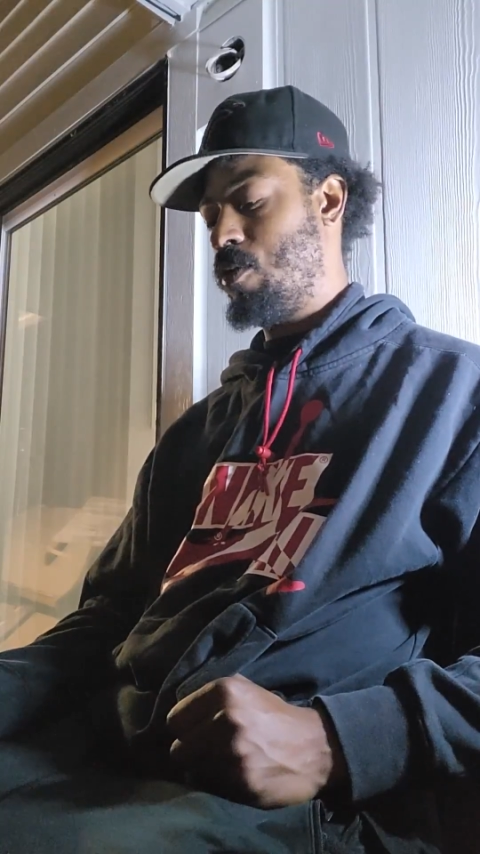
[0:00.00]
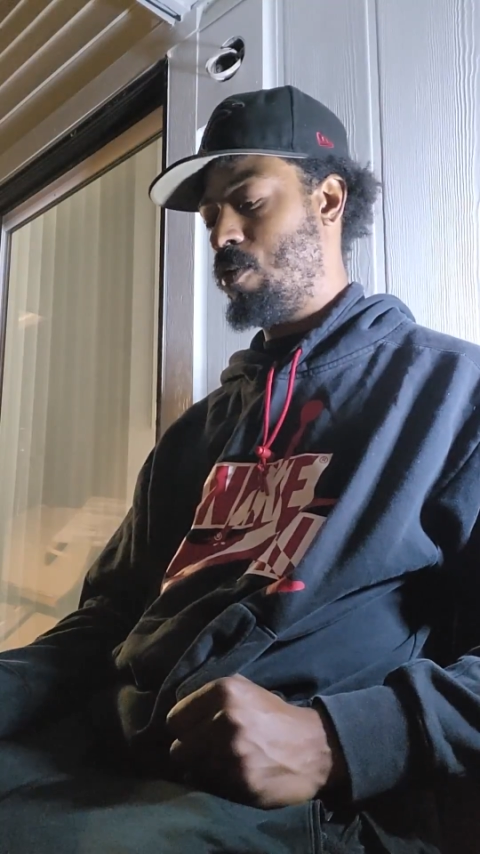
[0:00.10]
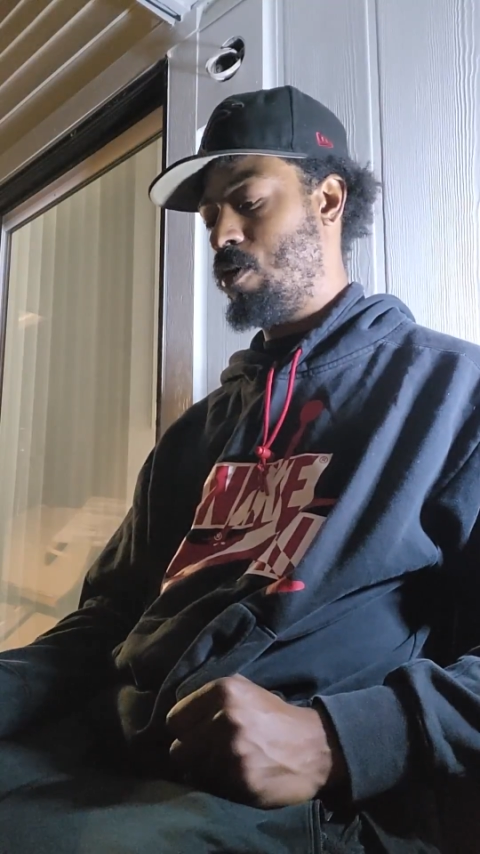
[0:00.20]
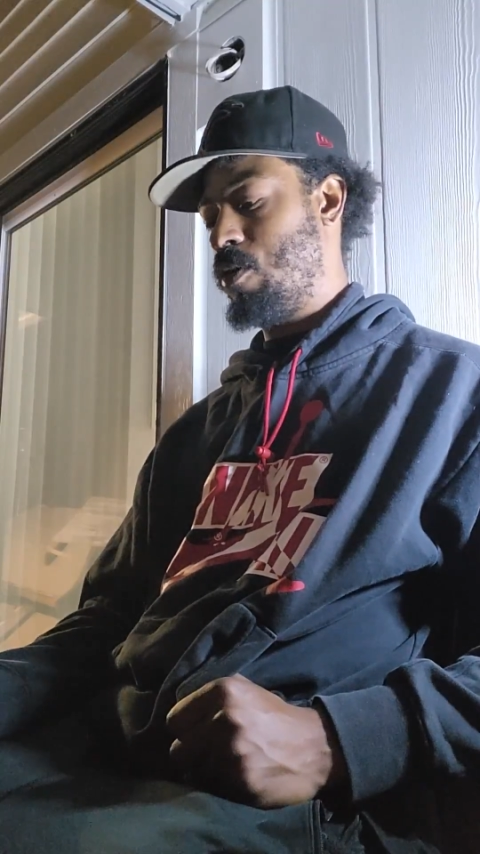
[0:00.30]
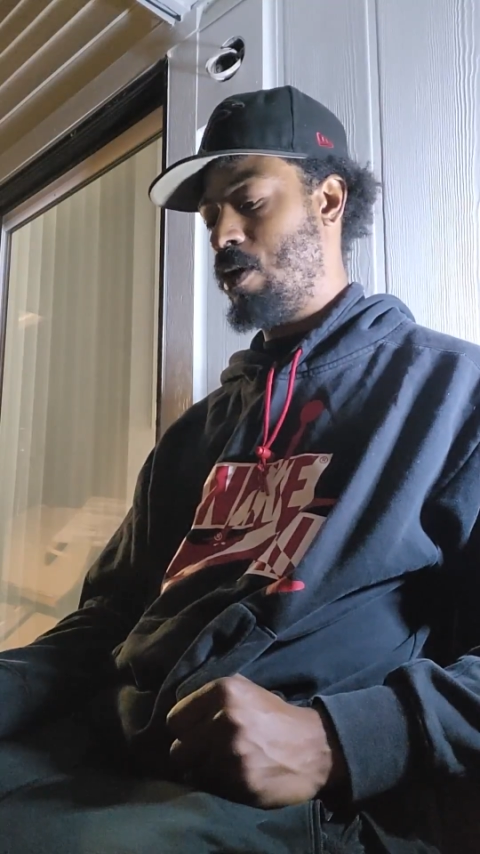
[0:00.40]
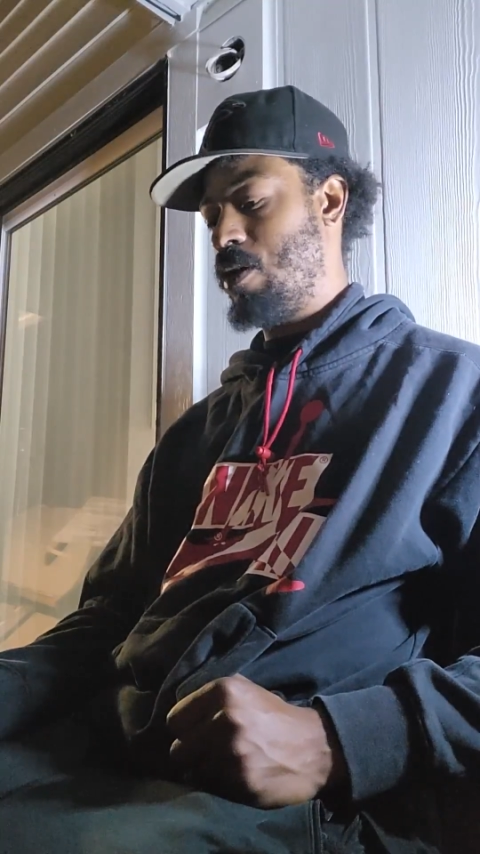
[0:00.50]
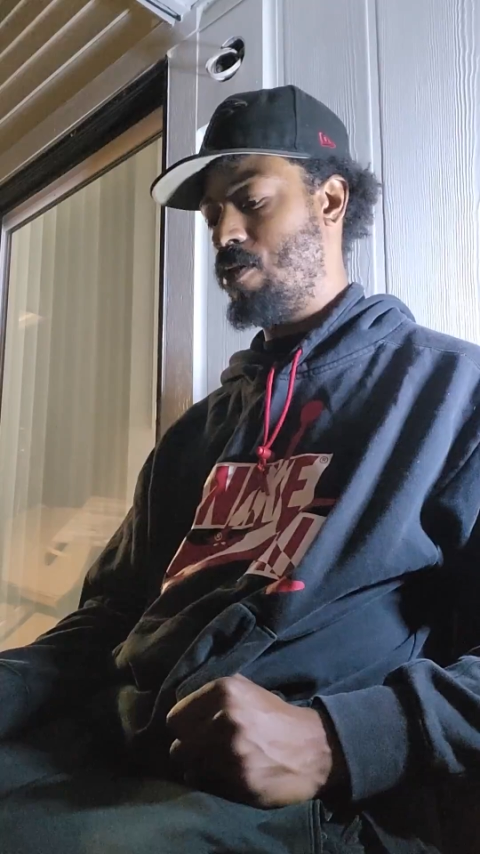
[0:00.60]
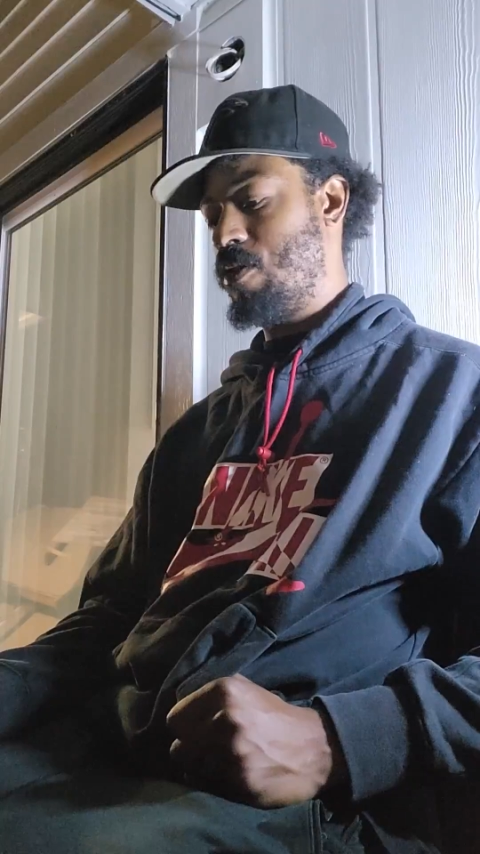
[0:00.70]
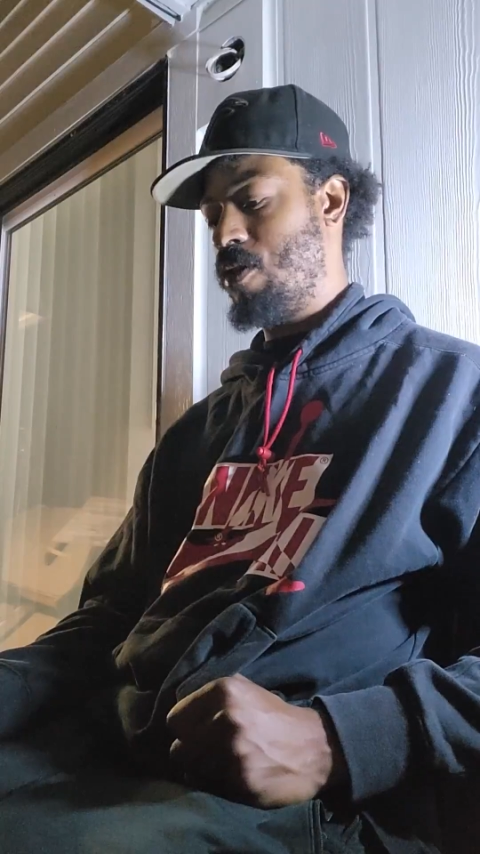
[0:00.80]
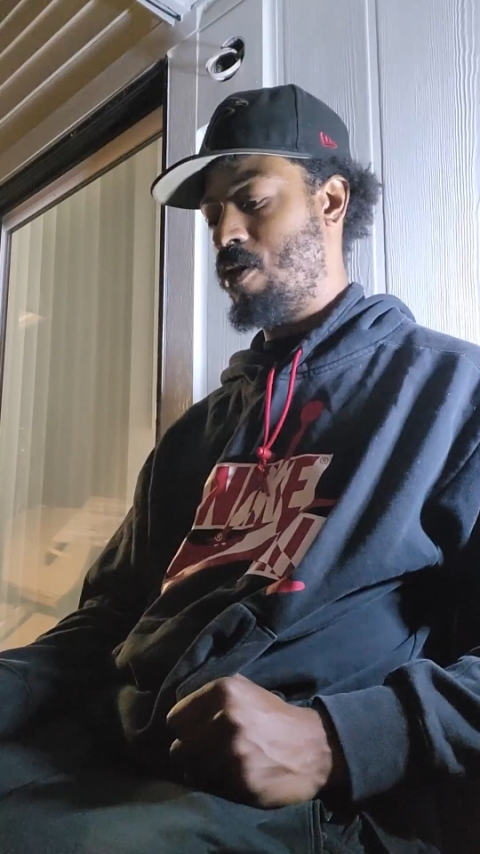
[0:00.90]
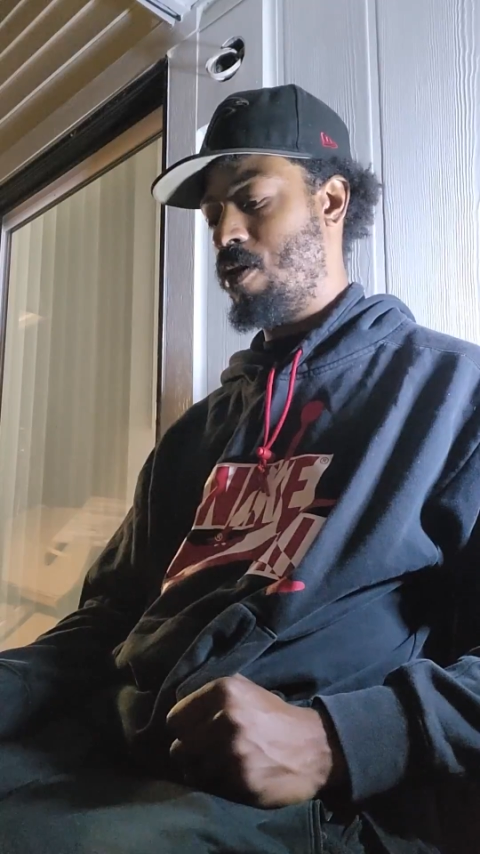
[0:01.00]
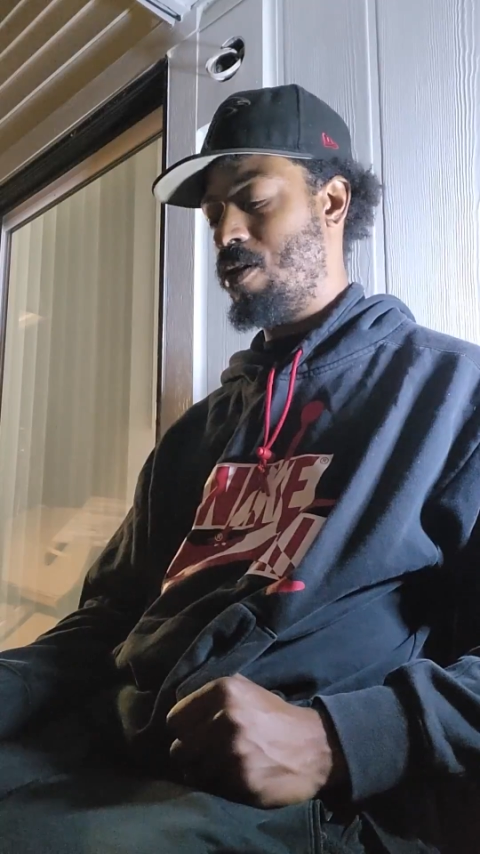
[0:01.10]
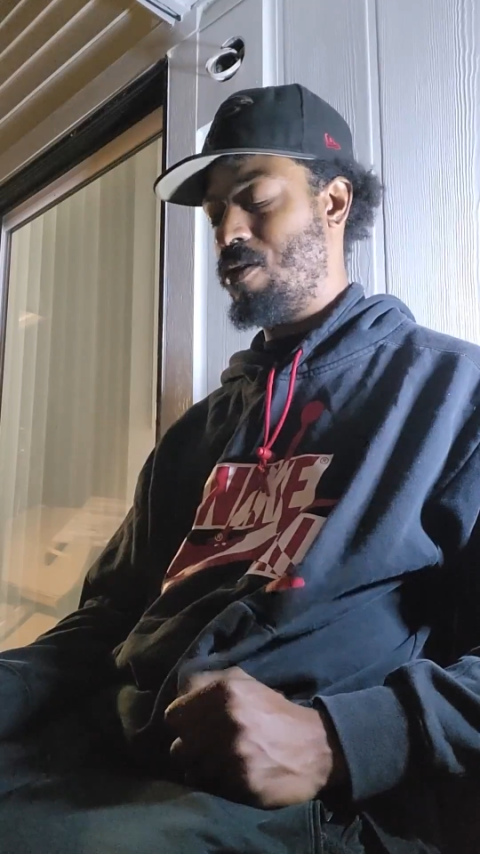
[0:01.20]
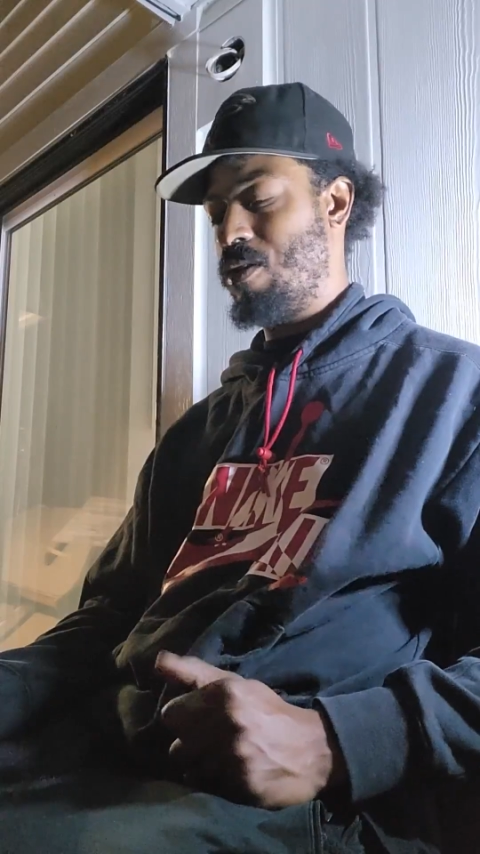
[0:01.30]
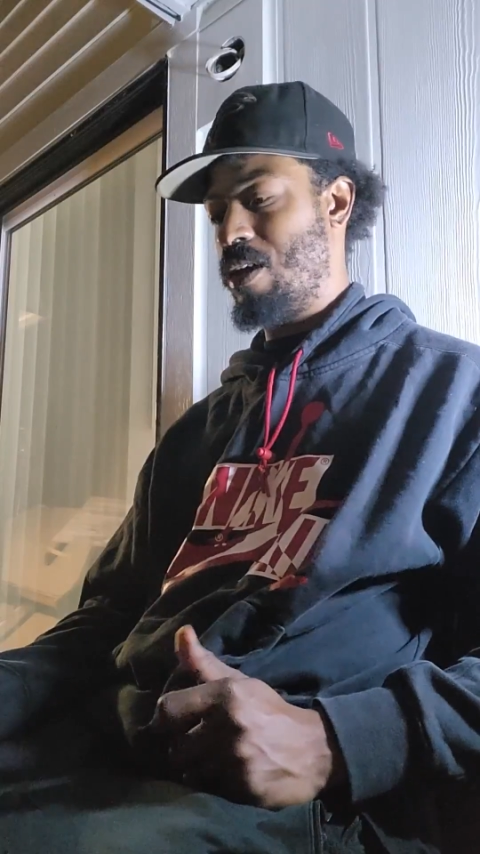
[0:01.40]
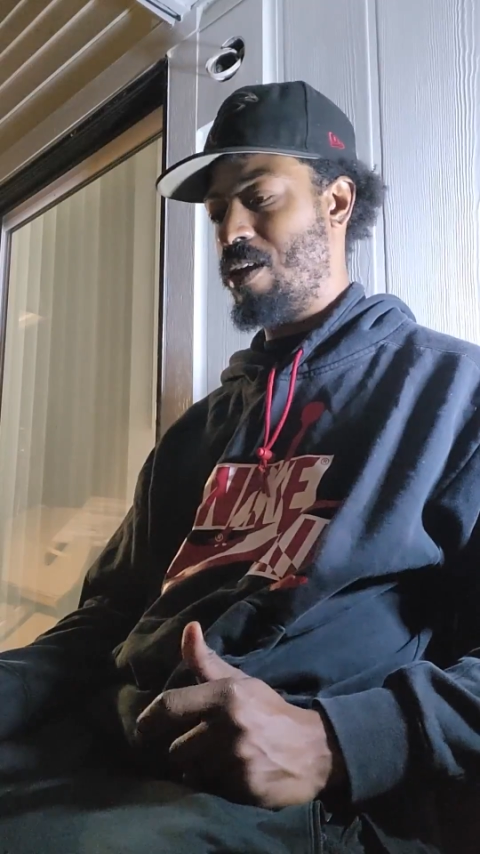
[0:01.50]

when you get a cigar and you're like,